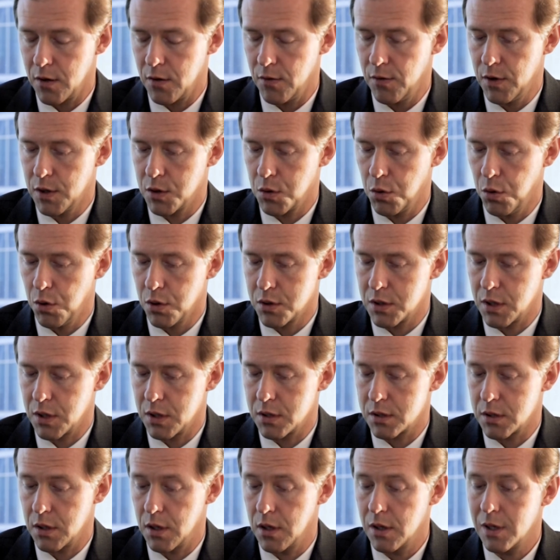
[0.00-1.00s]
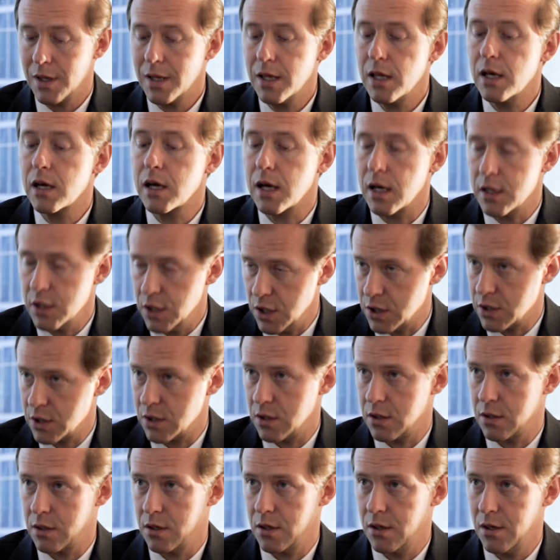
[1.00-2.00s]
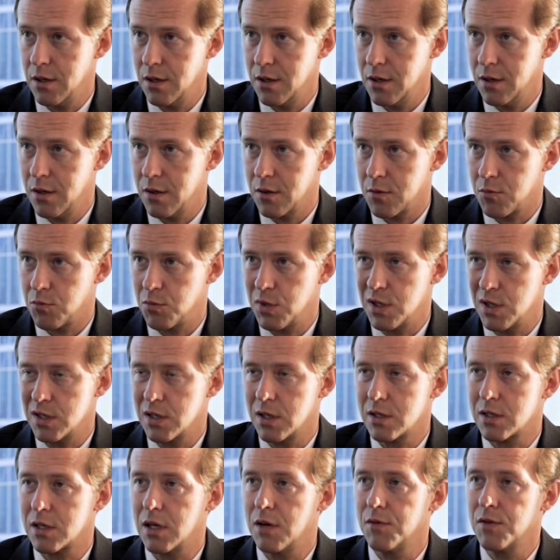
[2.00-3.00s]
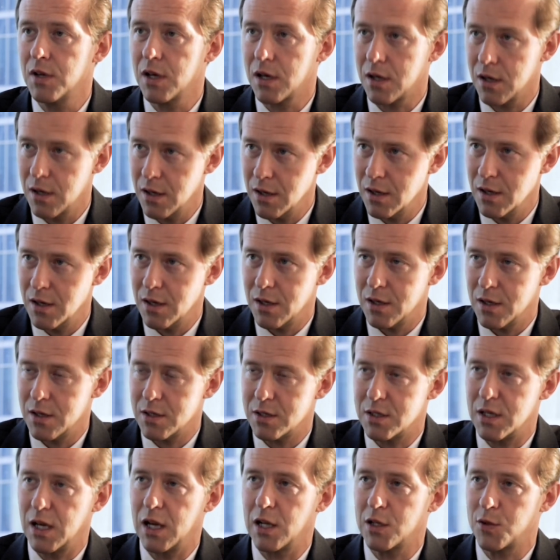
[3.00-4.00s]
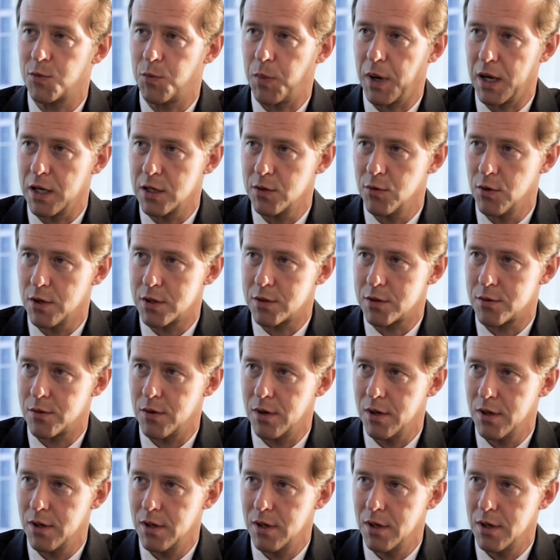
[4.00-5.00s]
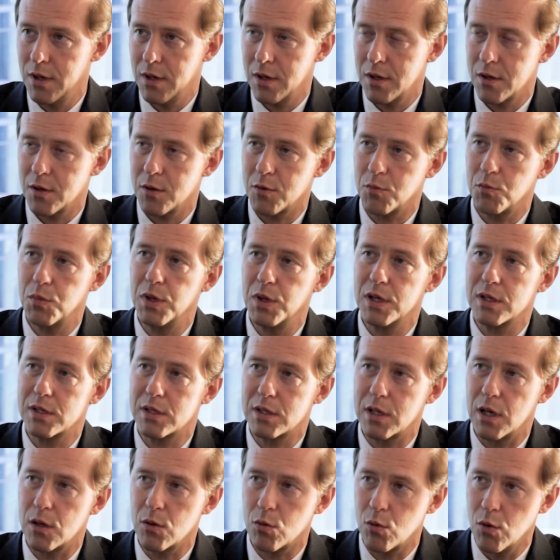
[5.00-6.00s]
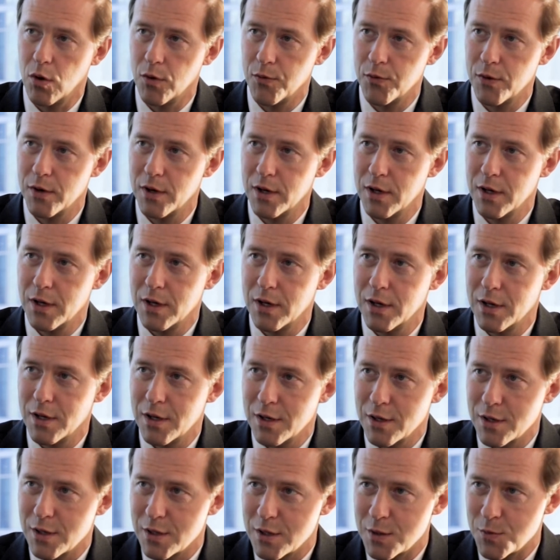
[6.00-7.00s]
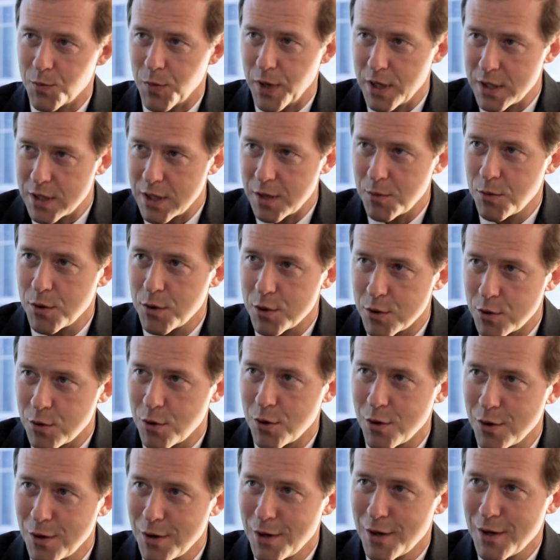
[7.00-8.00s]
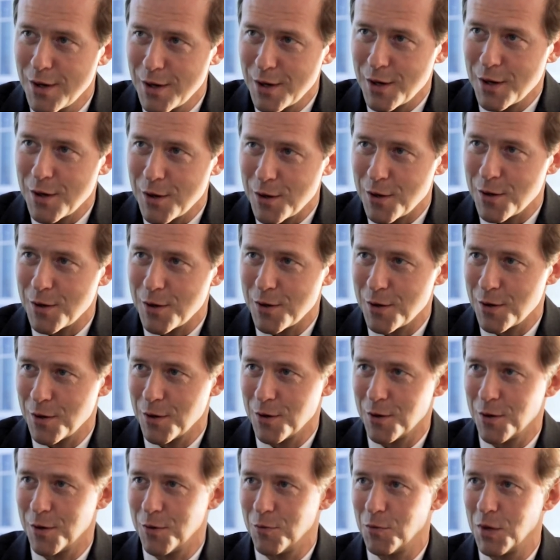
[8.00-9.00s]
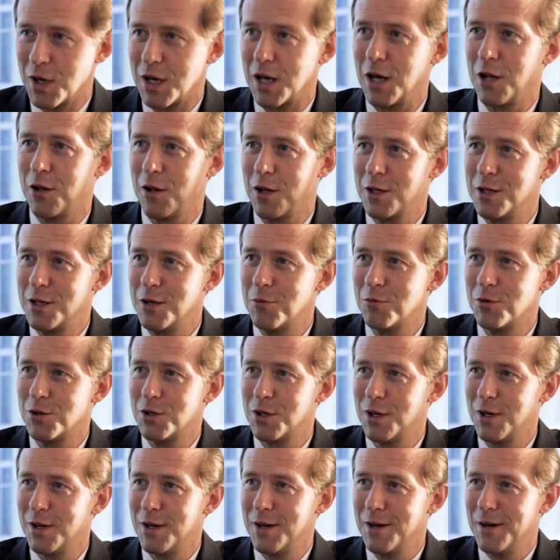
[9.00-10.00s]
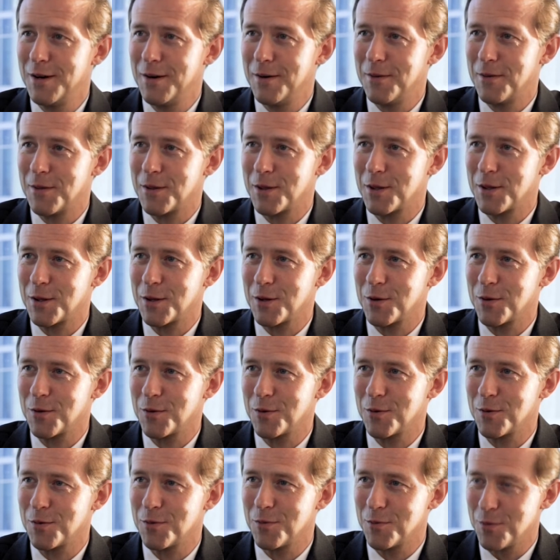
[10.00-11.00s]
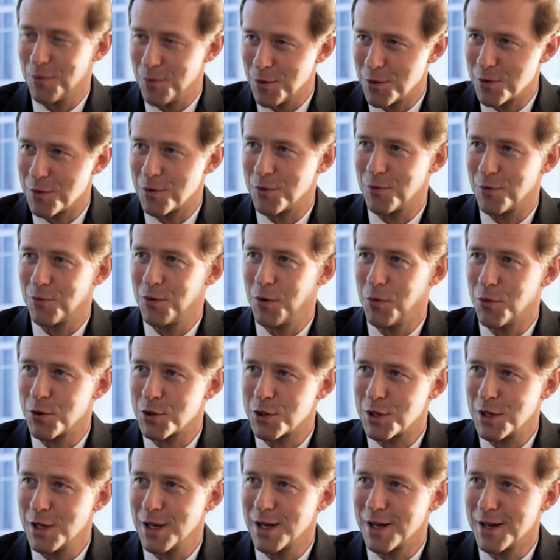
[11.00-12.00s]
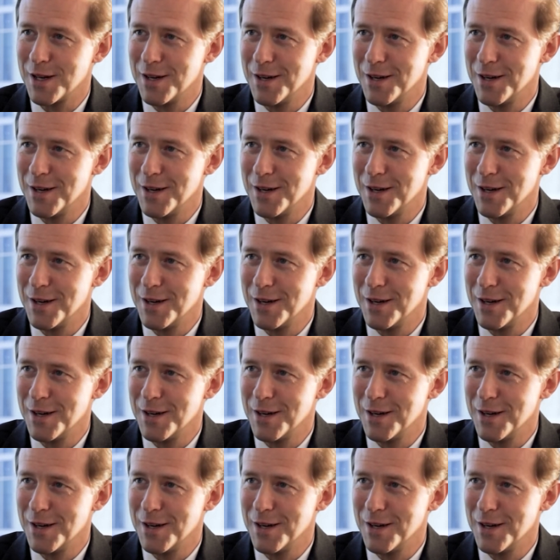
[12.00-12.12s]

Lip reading: stipends to attract talented youth and talented population to this area. And one other thing is the machine tool industry, machine tool production industry.